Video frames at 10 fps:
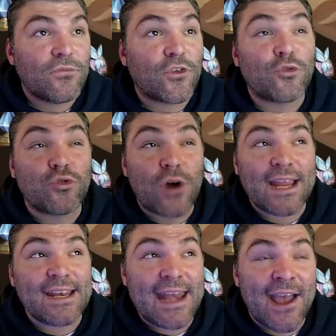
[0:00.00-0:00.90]
for right
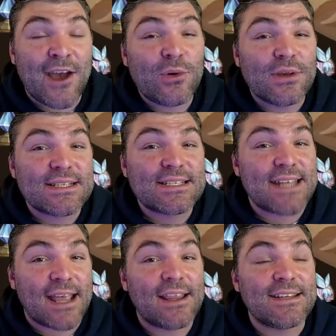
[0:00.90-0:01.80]
now,
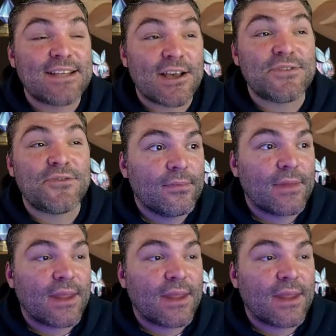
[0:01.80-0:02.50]
Stella does fit.